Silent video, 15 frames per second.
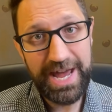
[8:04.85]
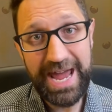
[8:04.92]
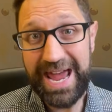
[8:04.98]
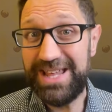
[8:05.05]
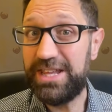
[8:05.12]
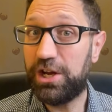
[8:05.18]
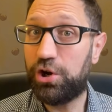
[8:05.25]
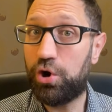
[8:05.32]

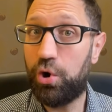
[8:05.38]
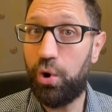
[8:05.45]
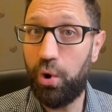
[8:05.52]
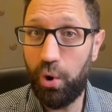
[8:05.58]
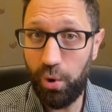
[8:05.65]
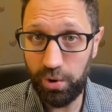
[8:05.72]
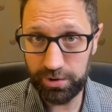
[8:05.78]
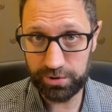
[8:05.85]
And they
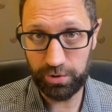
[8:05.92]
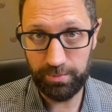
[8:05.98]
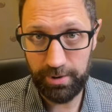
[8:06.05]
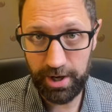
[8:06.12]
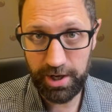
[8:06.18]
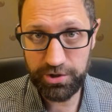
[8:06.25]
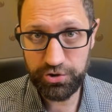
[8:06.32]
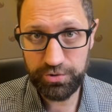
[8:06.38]
call too
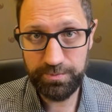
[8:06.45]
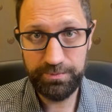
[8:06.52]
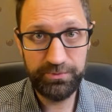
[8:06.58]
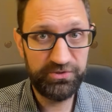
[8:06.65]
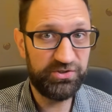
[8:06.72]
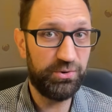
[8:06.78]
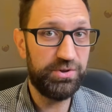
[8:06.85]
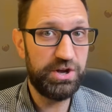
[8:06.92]
much,
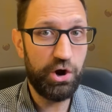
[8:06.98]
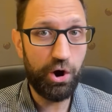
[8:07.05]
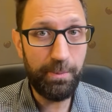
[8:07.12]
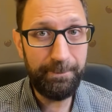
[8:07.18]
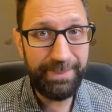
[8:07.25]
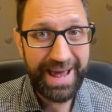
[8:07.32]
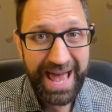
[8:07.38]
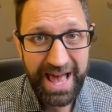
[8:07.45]
so they are
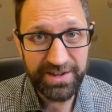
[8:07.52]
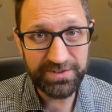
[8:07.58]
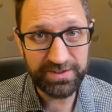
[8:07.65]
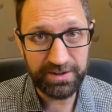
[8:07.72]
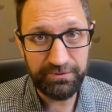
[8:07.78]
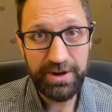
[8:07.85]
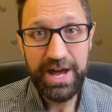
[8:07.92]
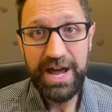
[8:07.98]

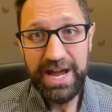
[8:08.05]
passive.